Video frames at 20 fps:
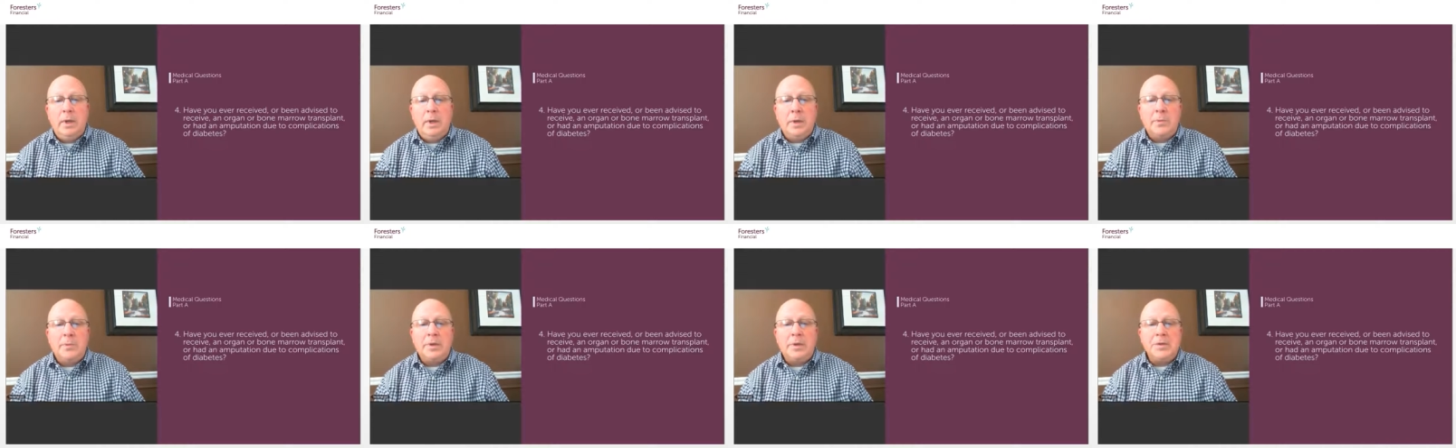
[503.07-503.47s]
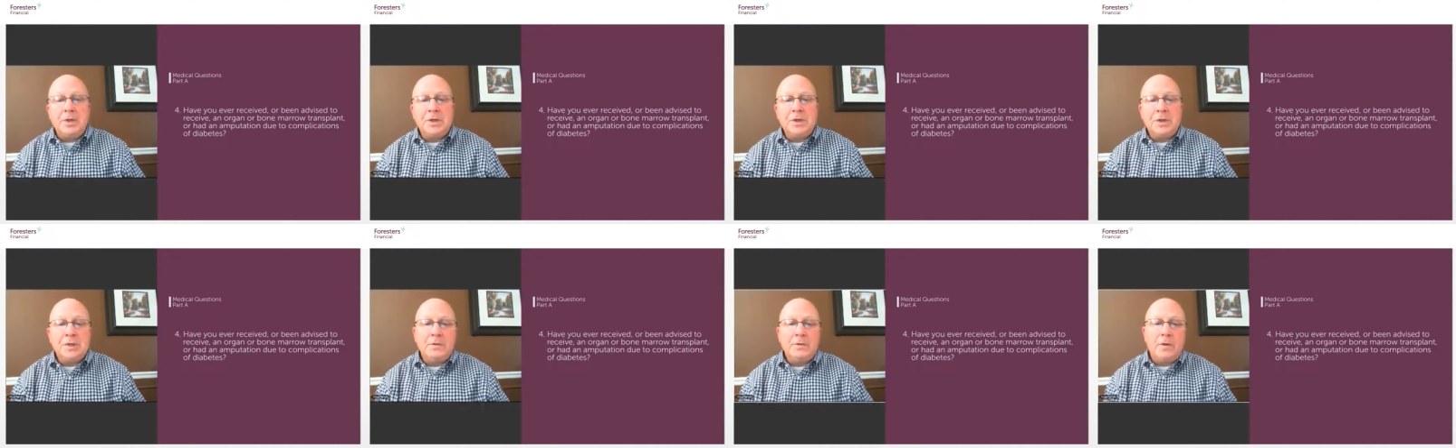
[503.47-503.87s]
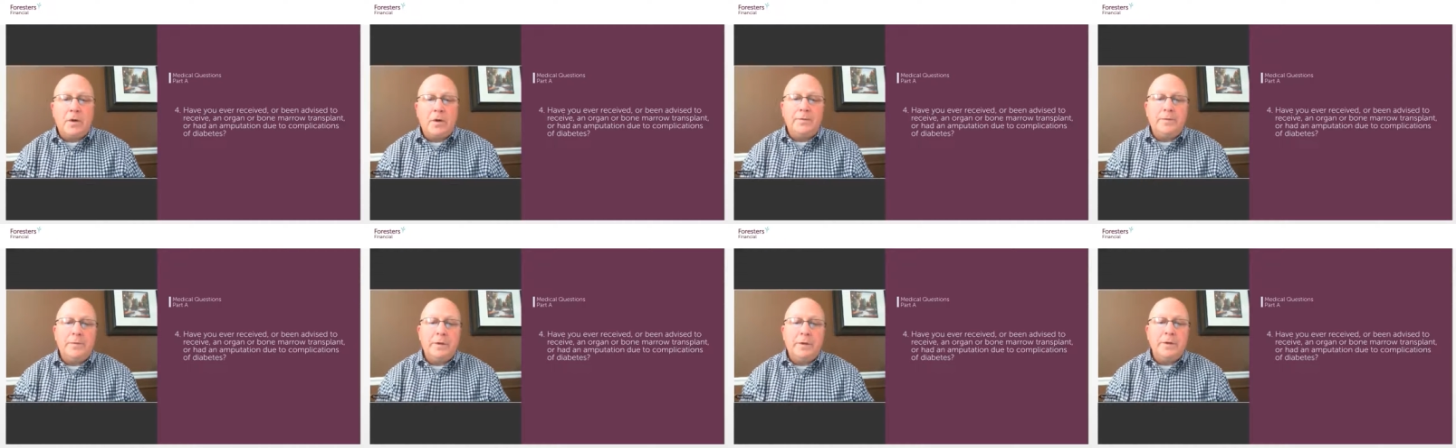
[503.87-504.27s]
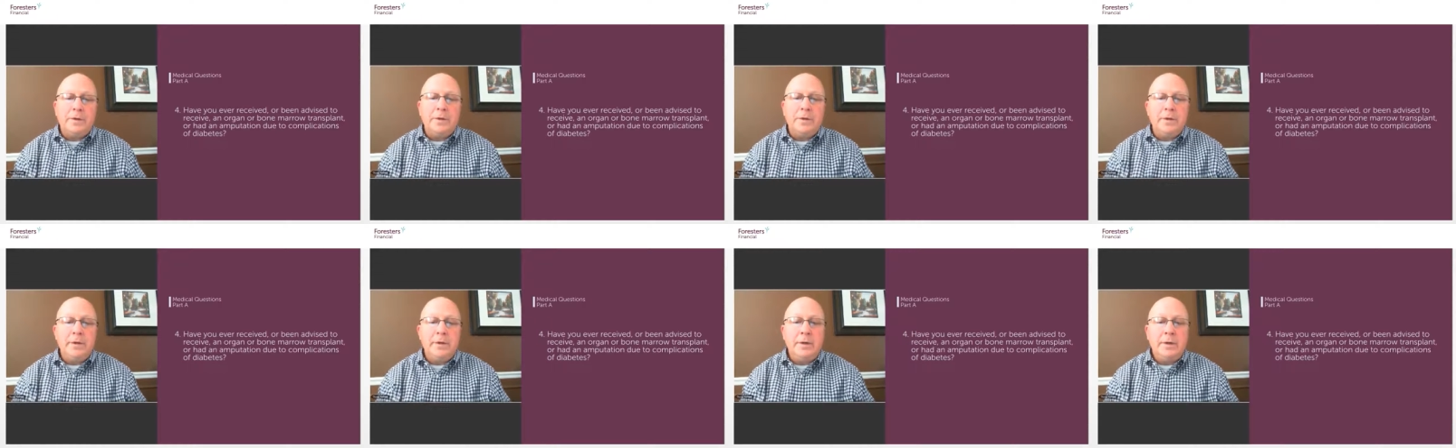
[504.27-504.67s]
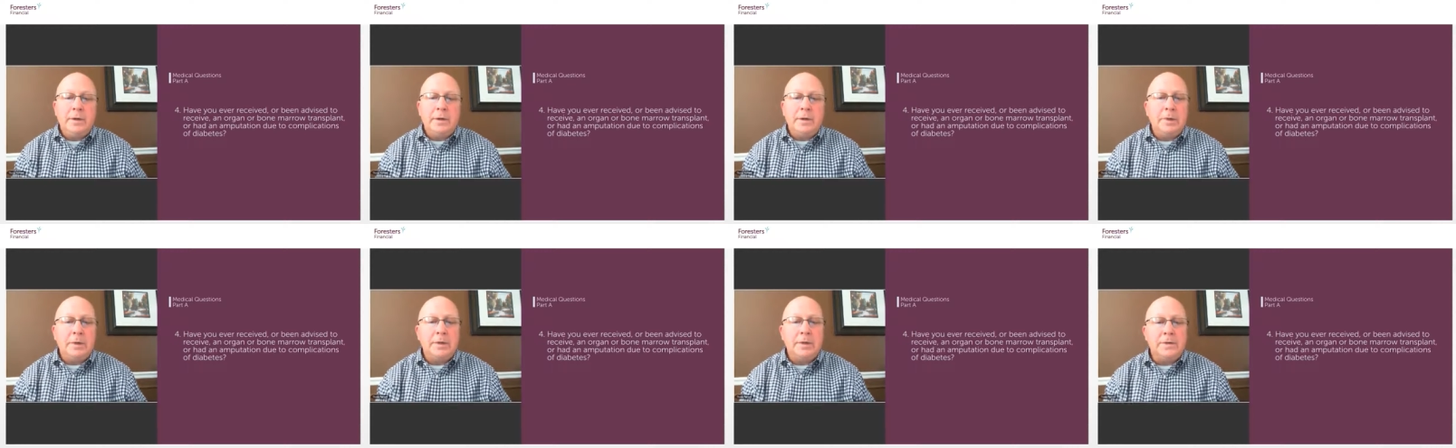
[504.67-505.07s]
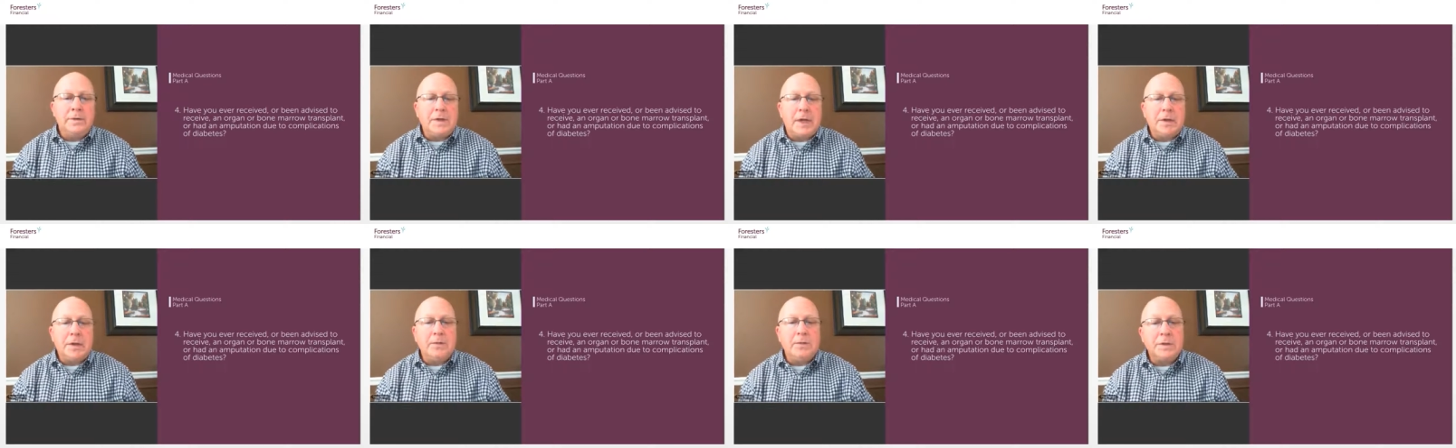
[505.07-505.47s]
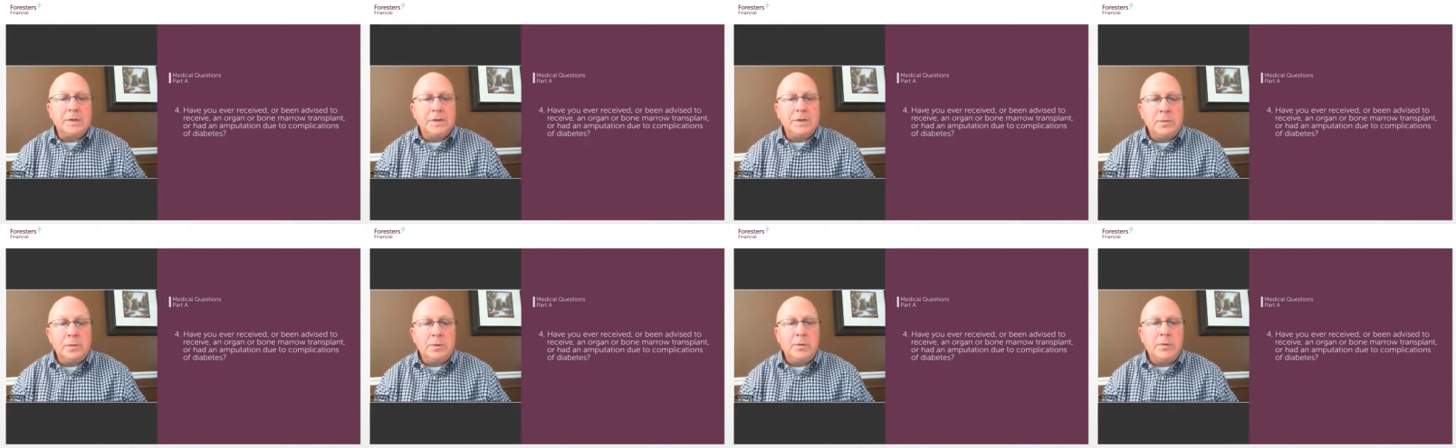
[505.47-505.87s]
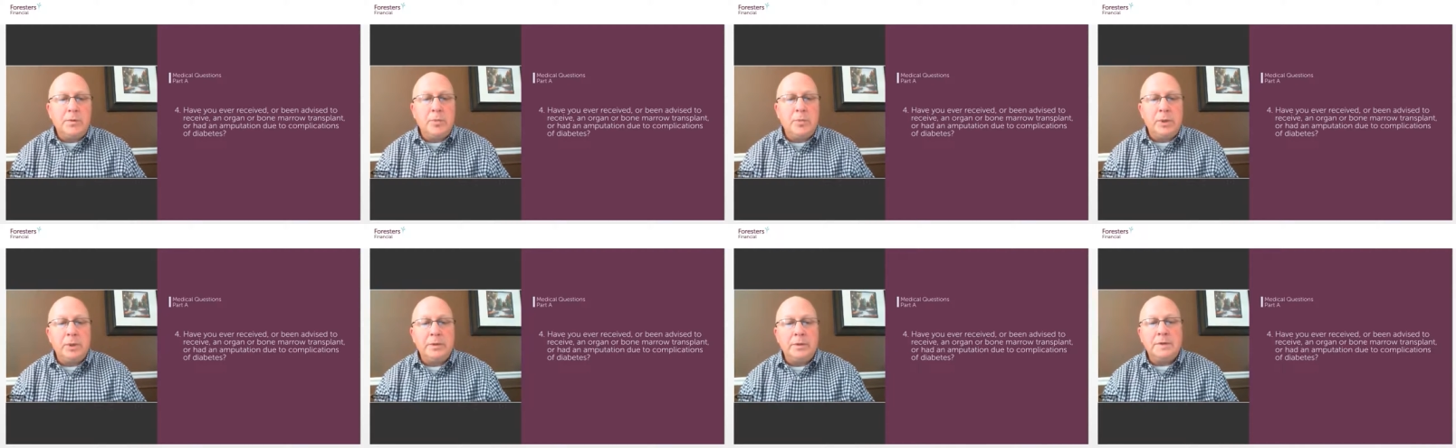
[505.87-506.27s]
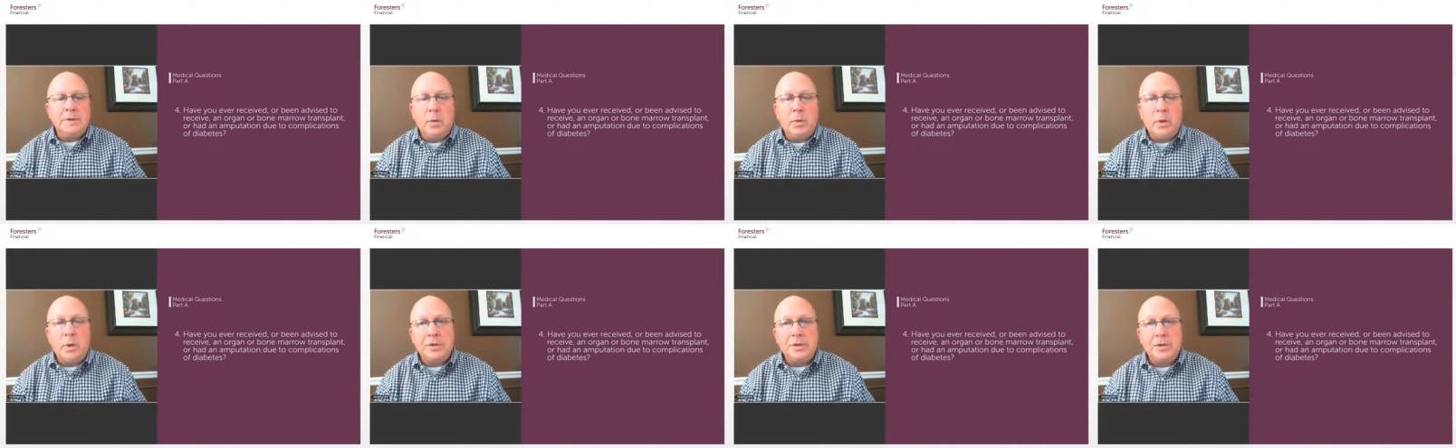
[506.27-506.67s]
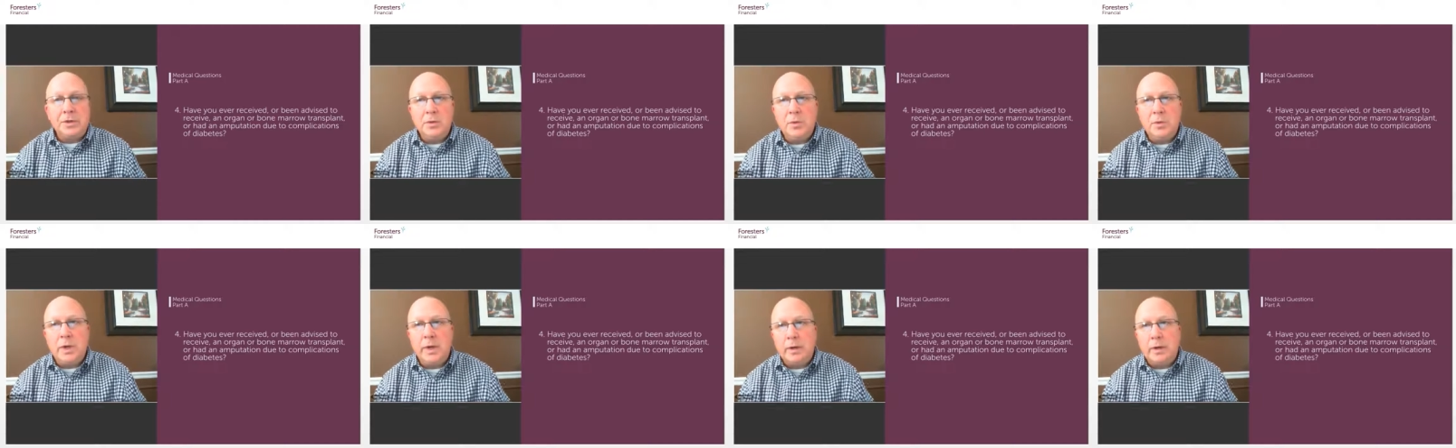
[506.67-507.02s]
Congestive heart failure, I'm going to tackle this one a little bit in this question.